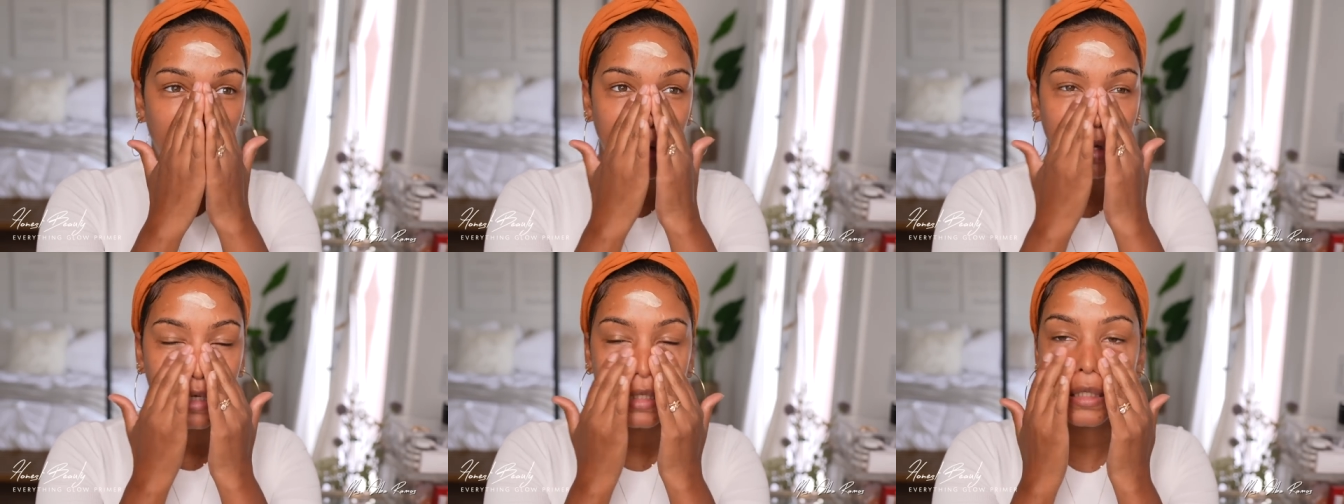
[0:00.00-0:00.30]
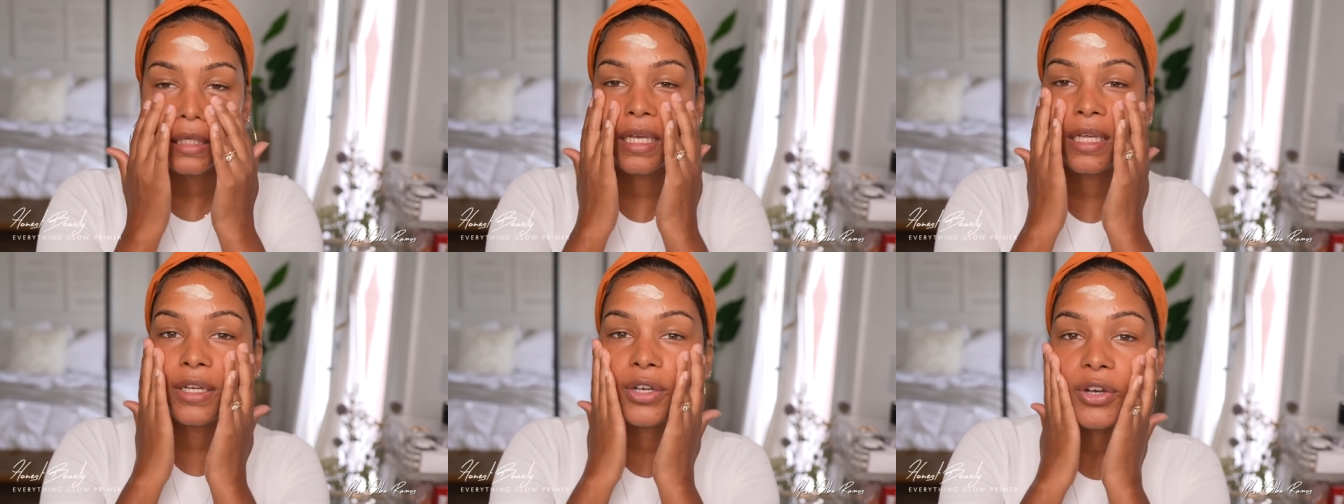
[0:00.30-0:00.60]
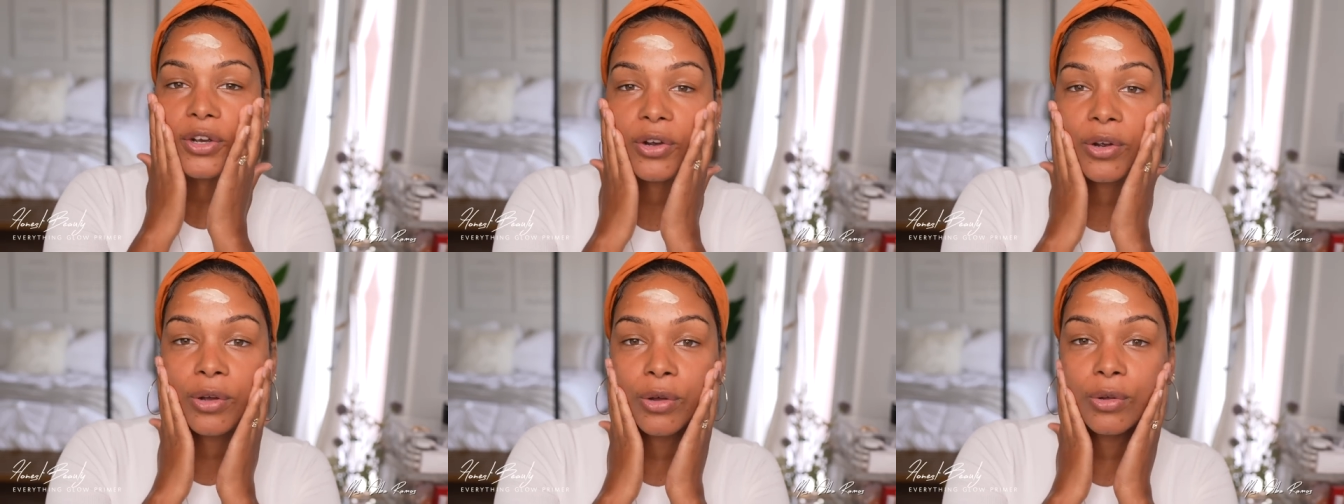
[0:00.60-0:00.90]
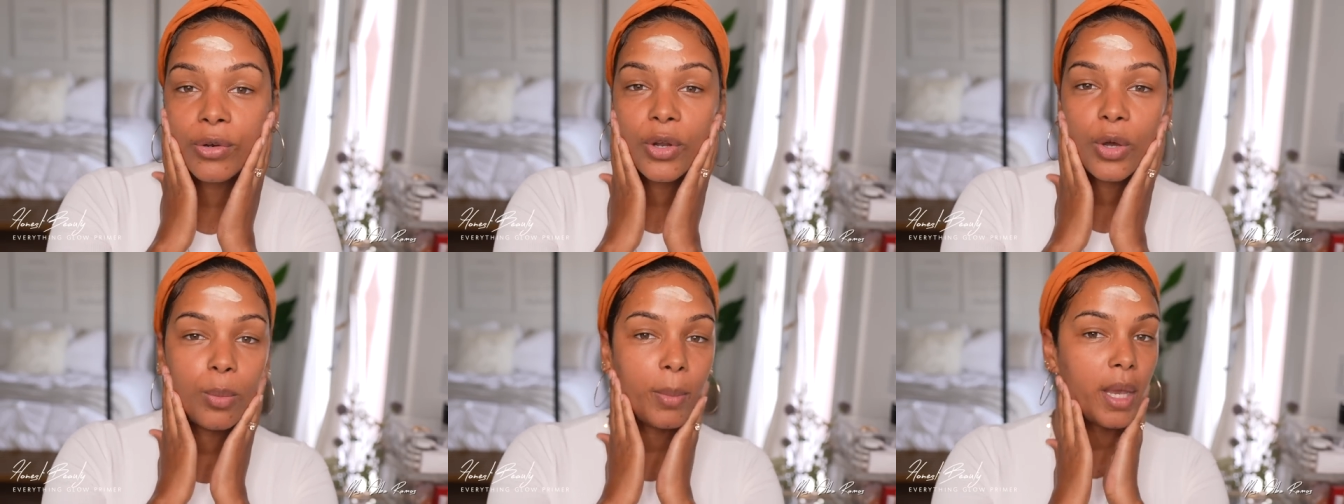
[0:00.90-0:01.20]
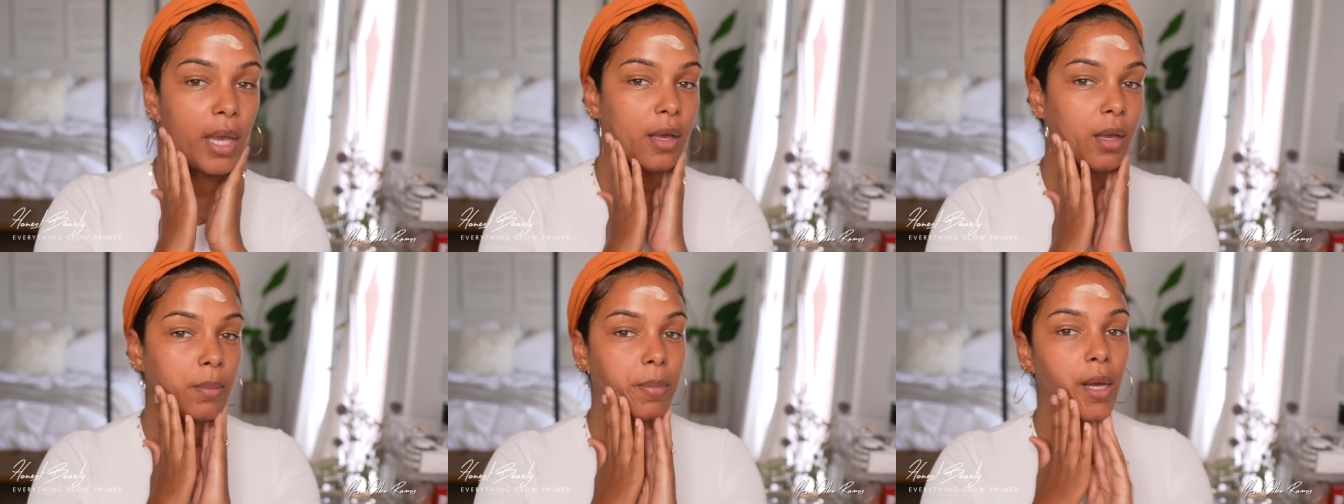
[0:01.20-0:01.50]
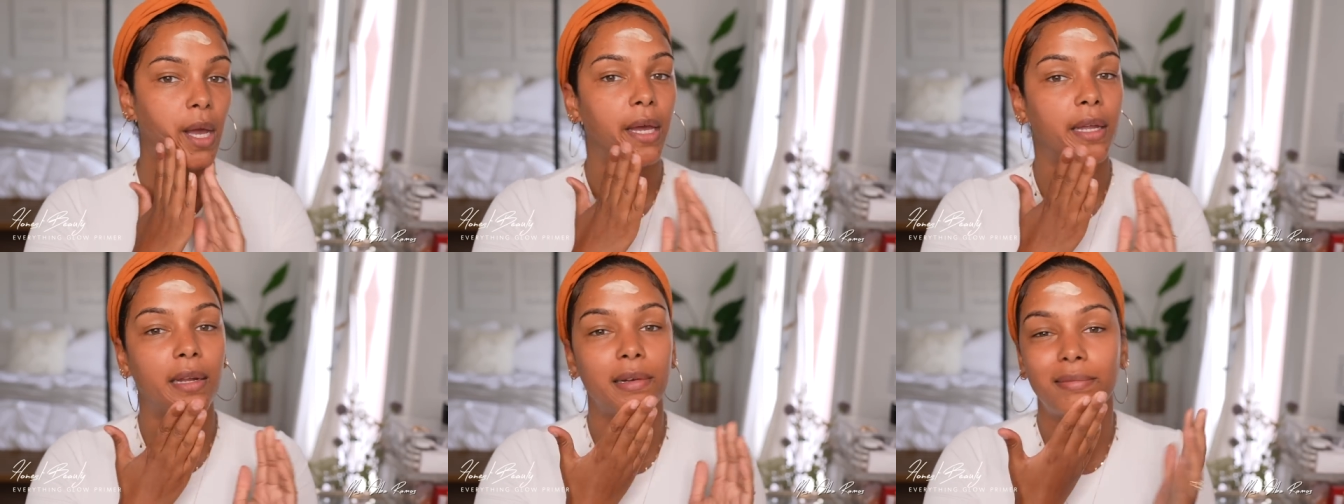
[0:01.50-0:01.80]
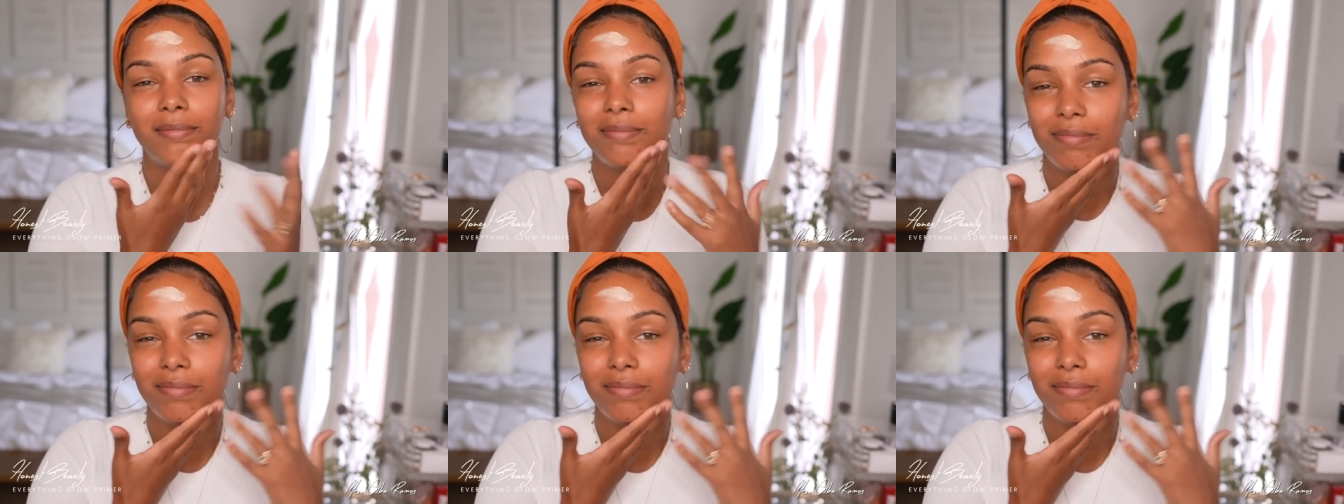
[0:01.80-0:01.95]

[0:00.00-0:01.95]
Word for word: clean girl, no makeup kind of.